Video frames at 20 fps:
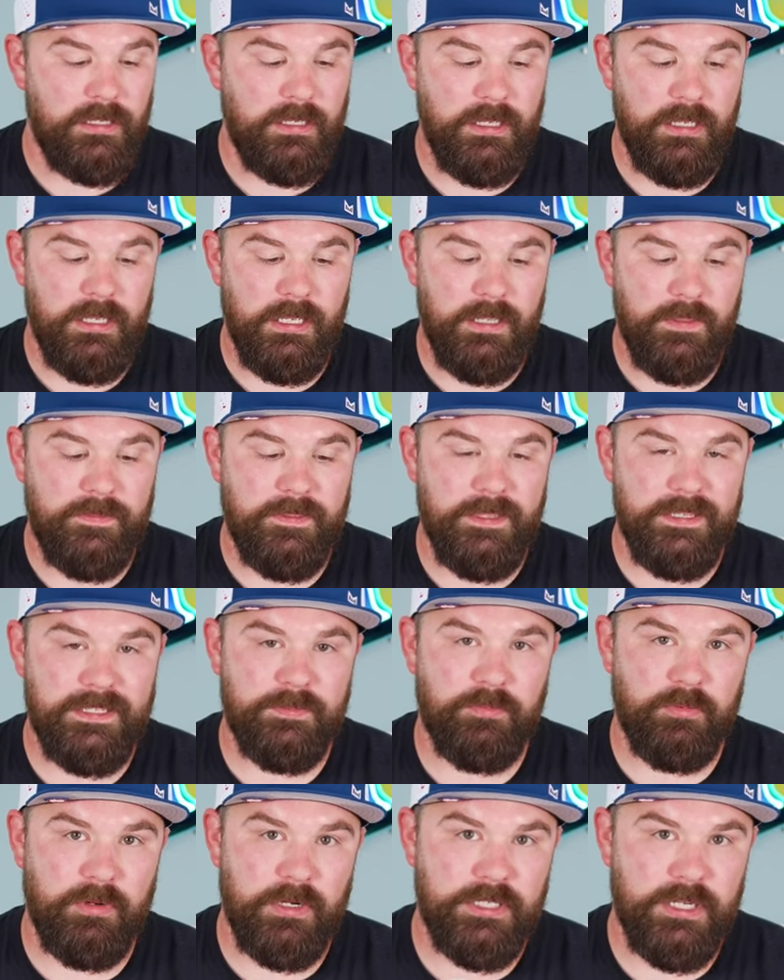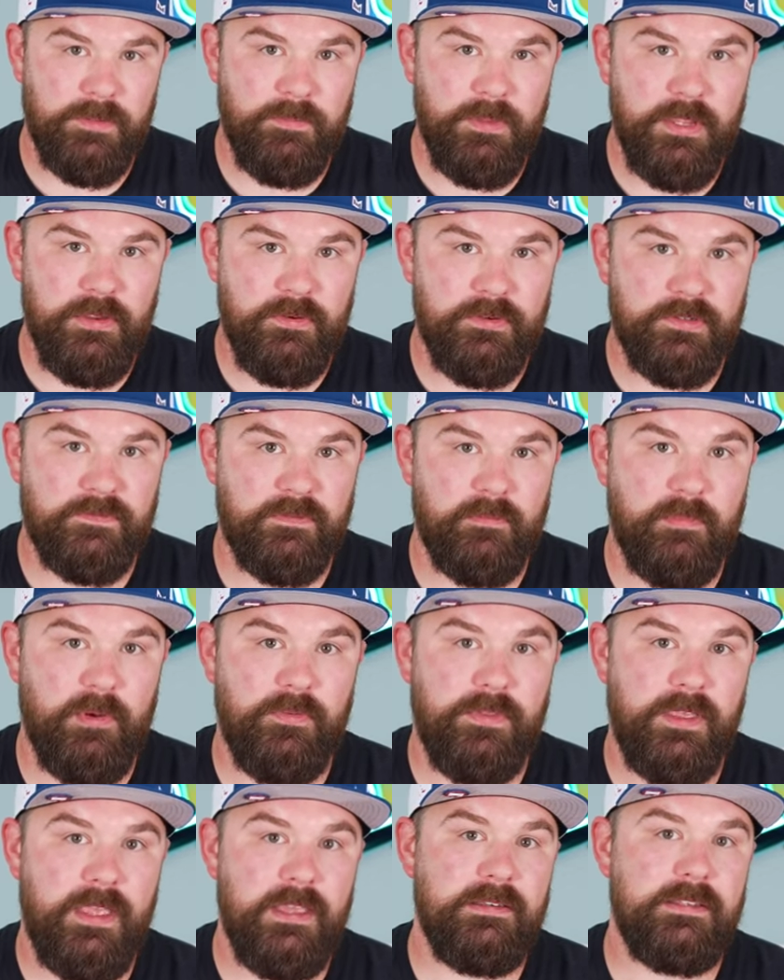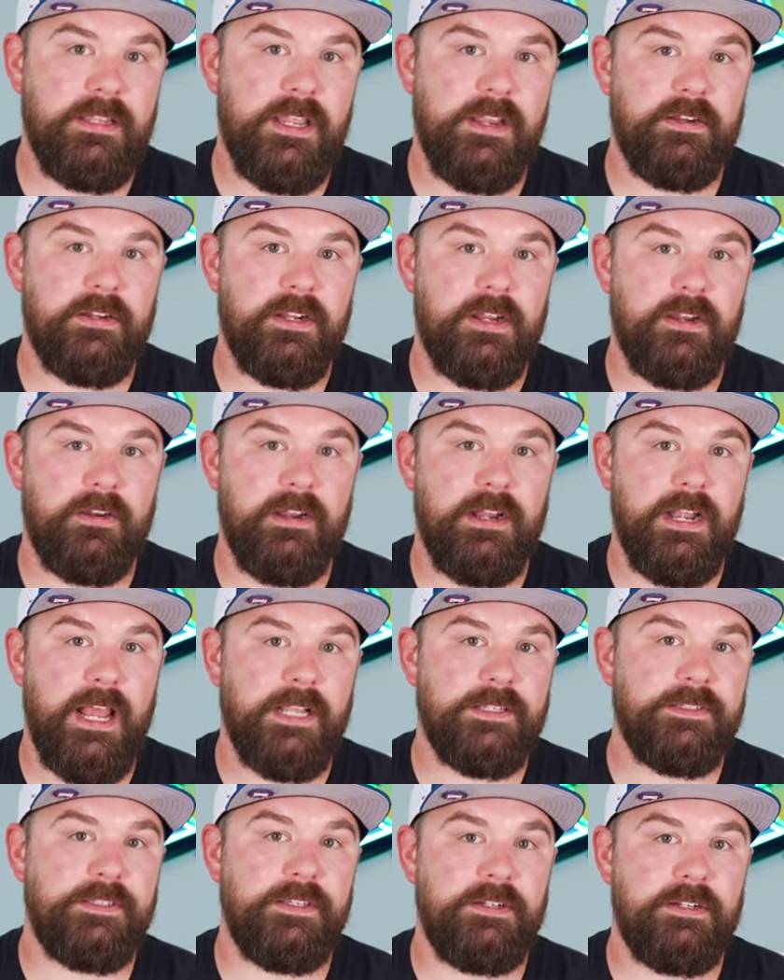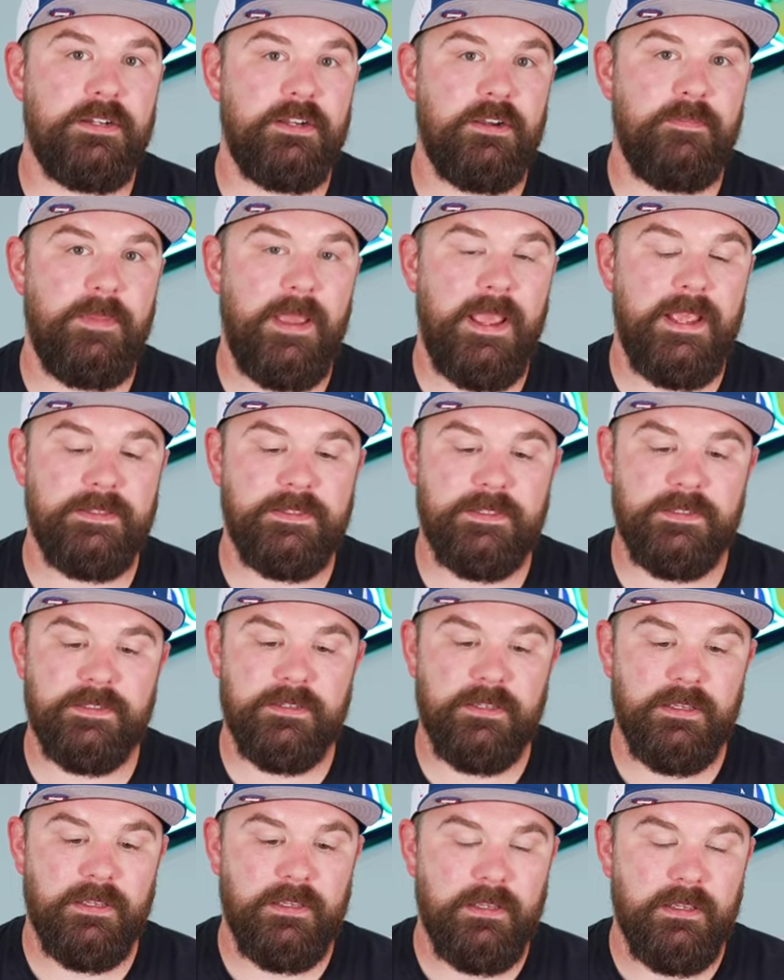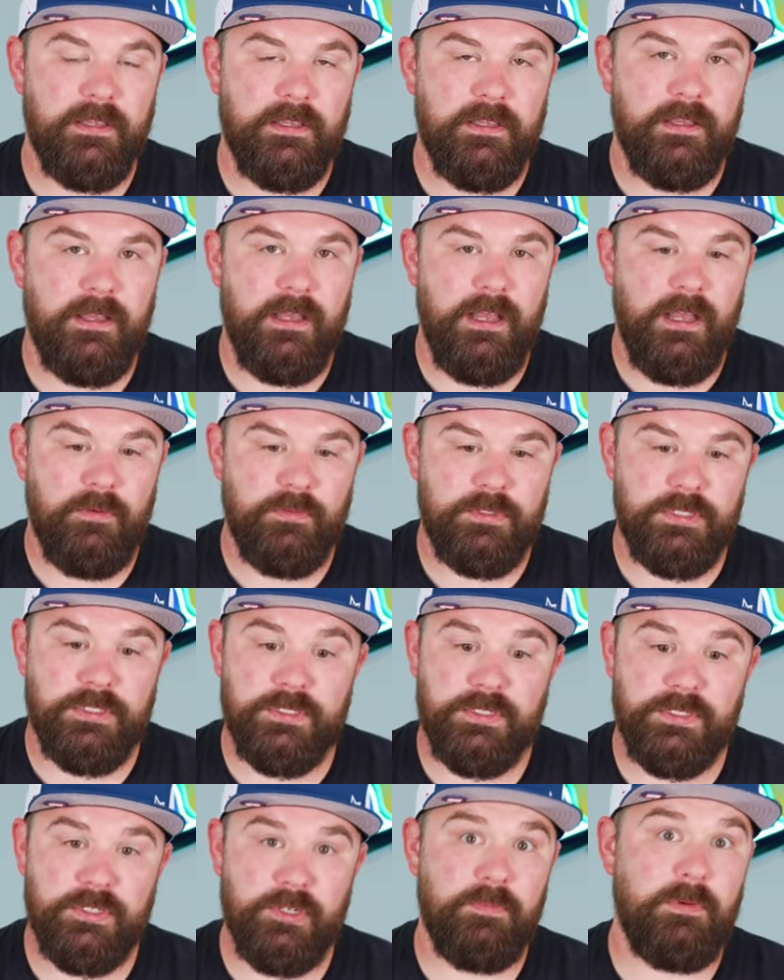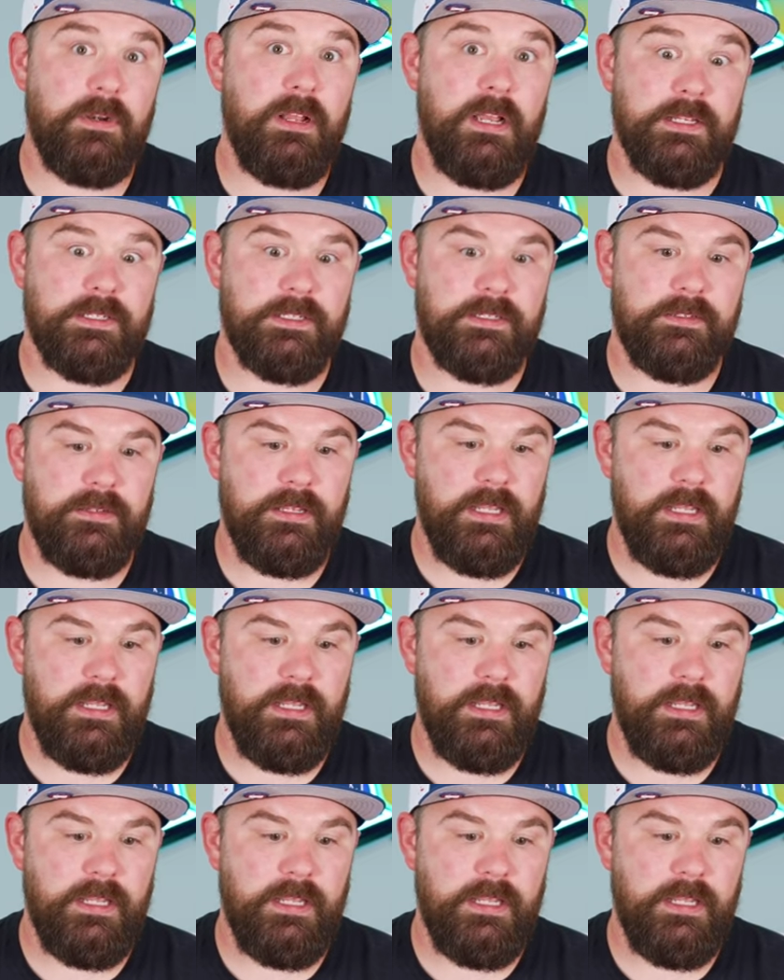Uh, this brush can be used for both interior and exterior paints, uh, which is super nice.